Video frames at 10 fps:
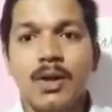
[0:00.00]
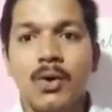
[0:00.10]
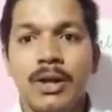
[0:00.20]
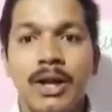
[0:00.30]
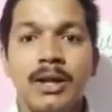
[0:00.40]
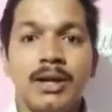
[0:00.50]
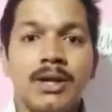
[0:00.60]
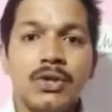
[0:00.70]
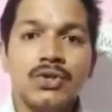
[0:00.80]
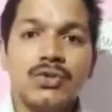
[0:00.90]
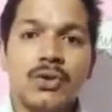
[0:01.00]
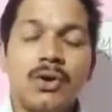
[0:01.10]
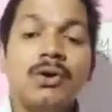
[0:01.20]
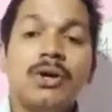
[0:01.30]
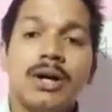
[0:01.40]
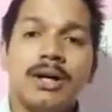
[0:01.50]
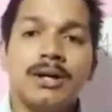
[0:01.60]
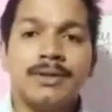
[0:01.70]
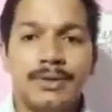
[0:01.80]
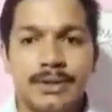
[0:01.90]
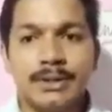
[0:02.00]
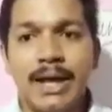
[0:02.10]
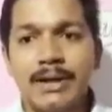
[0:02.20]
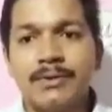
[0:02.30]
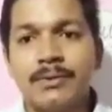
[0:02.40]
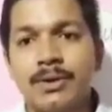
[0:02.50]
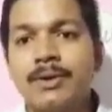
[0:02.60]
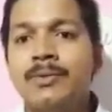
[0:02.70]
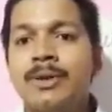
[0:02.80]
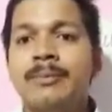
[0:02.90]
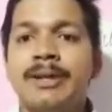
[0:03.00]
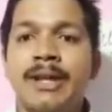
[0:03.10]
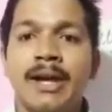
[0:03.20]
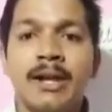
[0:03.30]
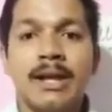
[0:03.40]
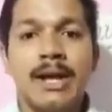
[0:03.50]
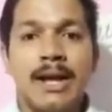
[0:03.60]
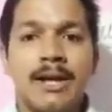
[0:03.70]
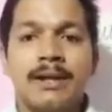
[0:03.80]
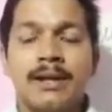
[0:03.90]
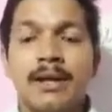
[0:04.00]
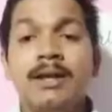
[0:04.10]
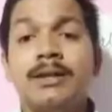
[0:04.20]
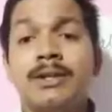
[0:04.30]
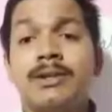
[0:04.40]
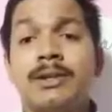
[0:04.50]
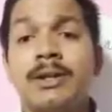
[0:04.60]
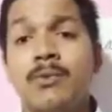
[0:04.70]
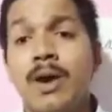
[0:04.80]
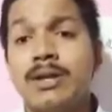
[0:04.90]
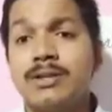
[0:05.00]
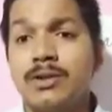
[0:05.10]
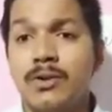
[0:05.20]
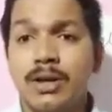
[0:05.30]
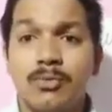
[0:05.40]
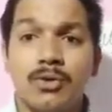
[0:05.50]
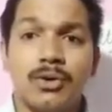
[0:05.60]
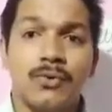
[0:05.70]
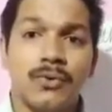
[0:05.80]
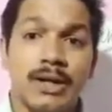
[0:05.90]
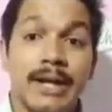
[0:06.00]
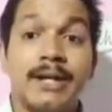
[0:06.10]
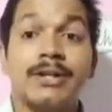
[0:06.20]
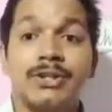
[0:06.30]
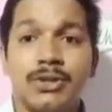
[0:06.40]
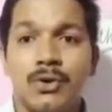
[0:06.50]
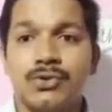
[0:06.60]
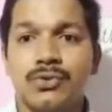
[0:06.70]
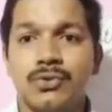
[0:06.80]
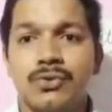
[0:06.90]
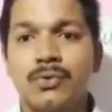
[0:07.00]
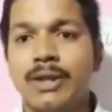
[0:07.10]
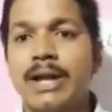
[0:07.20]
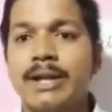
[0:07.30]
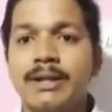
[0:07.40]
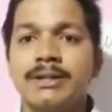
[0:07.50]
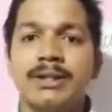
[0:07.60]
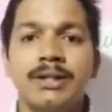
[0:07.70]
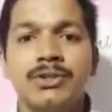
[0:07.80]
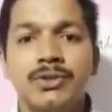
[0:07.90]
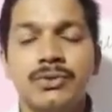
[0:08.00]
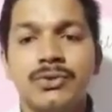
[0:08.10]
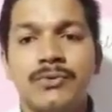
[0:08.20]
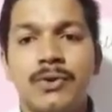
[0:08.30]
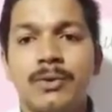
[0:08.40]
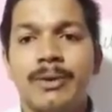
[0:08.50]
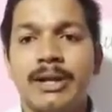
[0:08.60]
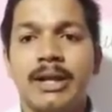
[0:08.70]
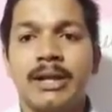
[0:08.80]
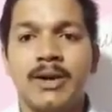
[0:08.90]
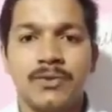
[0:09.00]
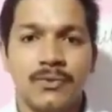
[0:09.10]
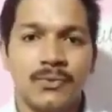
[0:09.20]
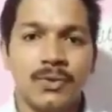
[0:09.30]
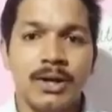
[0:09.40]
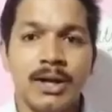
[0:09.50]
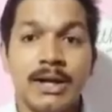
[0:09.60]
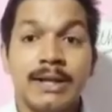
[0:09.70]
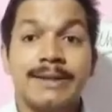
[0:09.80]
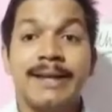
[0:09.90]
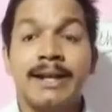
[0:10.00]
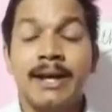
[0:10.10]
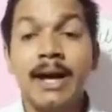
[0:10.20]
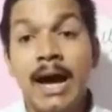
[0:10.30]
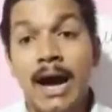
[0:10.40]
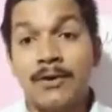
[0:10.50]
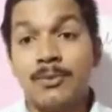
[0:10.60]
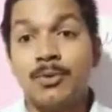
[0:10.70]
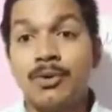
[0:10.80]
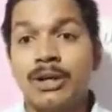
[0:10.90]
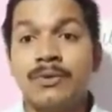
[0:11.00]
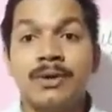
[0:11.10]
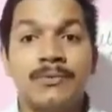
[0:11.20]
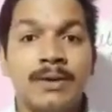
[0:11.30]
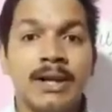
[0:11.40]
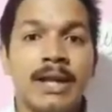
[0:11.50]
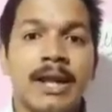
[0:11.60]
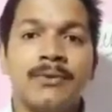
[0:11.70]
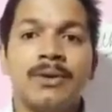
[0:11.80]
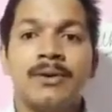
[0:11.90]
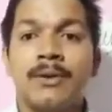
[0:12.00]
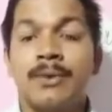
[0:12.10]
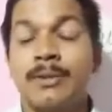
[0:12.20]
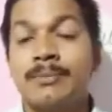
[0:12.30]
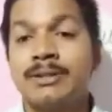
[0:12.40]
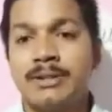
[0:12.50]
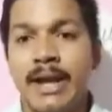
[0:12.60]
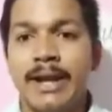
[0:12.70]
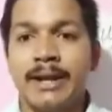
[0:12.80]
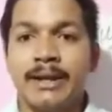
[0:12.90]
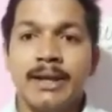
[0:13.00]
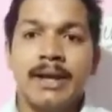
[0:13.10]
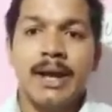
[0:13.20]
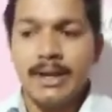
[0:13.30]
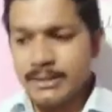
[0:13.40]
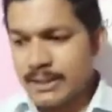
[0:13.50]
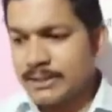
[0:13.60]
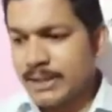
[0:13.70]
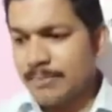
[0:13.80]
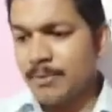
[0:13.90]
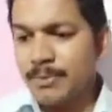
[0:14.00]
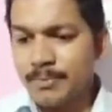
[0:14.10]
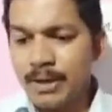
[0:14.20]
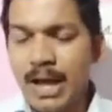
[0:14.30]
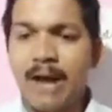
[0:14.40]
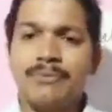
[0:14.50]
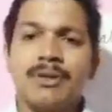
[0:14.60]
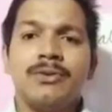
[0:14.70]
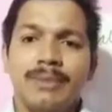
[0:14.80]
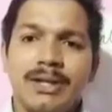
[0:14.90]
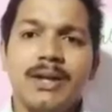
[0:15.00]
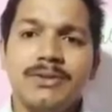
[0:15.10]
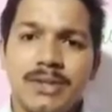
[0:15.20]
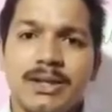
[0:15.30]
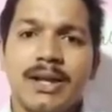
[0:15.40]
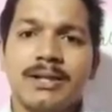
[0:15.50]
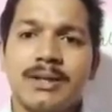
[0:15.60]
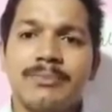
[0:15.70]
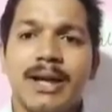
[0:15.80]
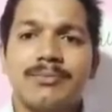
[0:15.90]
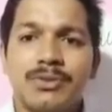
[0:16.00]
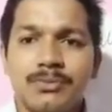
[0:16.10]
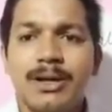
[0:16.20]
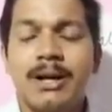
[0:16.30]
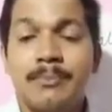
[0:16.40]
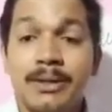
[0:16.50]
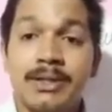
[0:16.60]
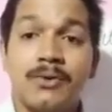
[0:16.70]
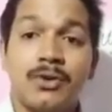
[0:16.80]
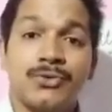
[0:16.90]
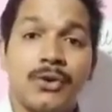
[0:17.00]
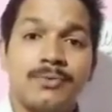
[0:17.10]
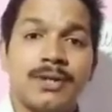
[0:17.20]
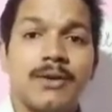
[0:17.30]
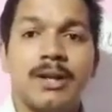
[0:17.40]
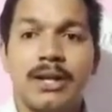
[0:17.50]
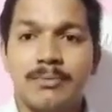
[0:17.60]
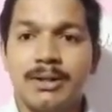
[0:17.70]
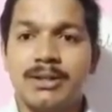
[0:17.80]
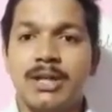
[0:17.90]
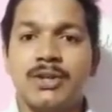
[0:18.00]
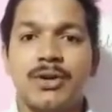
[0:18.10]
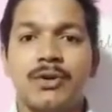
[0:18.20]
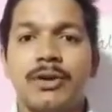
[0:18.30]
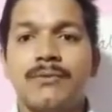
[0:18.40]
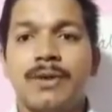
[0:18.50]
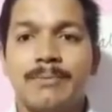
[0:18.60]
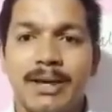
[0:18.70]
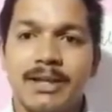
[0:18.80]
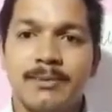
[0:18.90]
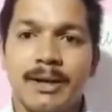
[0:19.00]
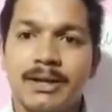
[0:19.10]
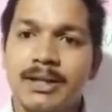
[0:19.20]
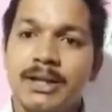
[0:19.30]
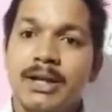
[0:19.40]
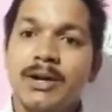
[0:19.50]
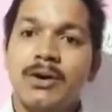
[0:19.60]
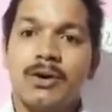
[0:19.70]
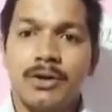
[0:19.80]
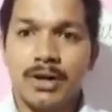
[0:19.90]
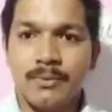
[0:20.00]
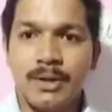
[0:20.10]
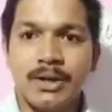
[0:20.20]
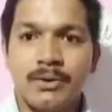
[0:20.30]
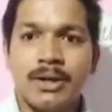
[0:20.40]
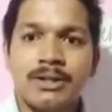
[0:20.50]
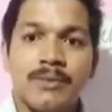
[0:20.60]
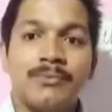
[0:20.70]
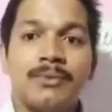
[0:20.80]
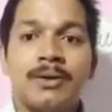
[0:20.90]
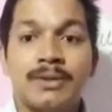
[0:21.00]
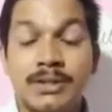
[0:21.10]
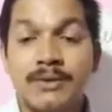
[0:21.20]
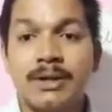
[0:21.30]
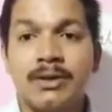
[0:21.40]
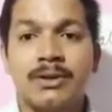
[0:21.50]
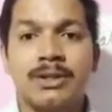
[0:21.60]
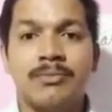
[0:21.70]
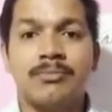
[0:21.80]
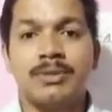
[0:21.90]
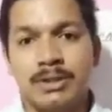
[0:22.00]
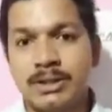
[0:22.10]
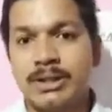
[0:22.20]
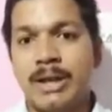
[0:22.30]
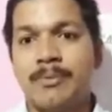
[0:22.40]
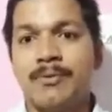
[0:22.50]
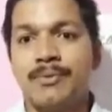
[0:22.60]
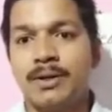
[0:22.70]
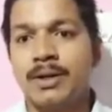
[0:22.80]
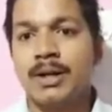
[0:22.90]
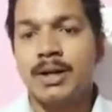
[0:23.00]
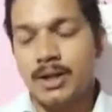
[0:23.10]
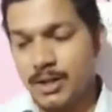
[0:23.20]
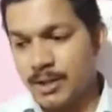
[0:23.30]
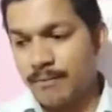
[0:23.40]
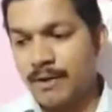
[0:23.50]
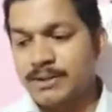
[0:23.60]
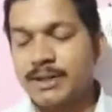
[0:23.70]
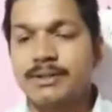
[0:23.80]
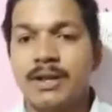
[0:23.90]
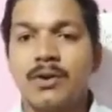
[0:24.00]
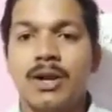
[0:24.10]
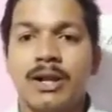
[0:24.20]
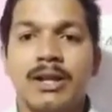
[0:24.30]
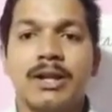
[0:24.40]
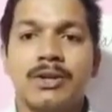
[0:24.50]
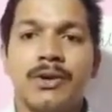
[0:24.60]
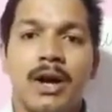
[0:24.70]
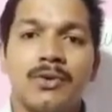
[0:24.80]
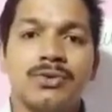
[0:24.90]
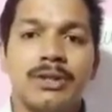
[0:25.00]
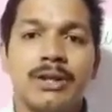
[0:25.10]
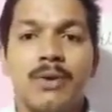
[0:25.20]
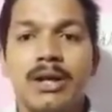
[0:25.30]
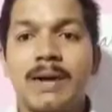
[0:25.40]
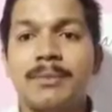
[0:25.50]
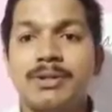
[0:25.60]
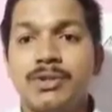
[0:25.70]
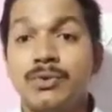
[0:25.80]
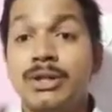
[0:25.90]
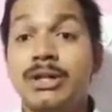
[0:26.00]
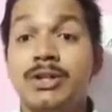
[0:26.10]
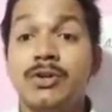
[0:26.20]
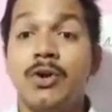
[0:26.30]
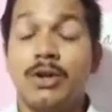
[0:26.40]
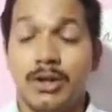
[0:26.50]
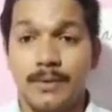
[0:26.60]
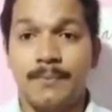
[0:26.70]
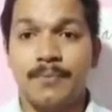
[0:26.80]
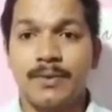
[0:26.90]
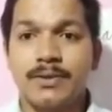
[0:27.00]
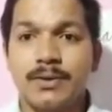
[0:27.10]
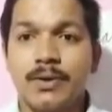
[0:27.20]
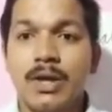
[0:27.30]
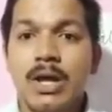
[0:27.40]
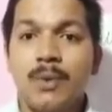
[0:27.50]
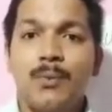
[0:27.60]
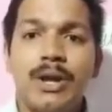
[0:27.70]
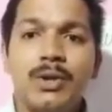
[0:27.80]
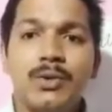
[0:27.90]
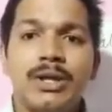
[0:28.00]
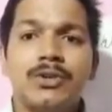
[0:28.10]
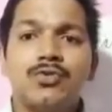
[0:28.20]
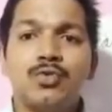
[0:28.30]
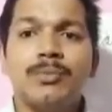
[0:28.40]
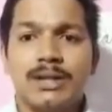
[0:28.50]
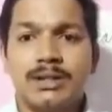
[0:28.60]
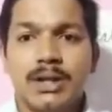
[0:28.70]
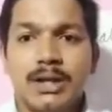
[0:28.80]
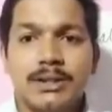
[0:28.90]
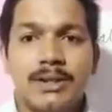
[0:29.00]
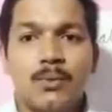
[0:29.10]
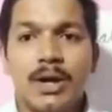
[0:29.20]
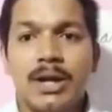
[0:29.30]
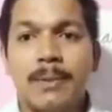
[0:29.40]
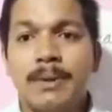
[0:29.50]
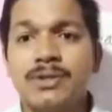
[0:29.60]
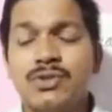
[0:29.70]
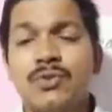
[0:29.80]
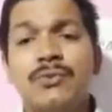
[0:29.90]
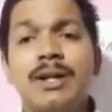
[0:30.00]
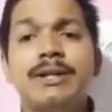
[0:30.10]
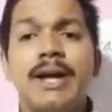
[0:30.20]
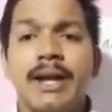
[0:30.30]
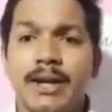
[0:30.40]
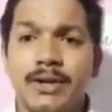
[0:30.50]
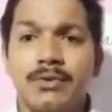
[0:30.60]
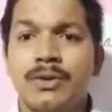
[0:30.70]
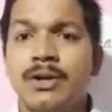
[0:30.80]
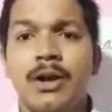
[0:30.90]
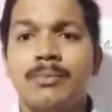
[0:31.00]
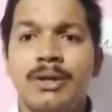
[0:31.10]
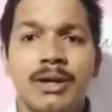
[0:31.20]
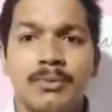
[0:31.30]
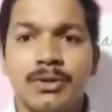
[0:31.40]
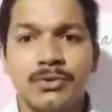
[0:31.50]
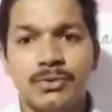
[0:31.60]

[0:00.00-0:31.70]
Okay, so that will be there, and it requires a lot amount of energy also. So that energy is used for breaking down the food. Then our body, we feel that we are very much tired, and such type of people, after you might have seen that sometimes you might have also observed, like imagine that you are going for a marriage party, or when you are some festival or some type of functions and all are there in your house. Then what happens, you eat a lot. When you eat too much, then what happens, you feel tired, you will not be able to.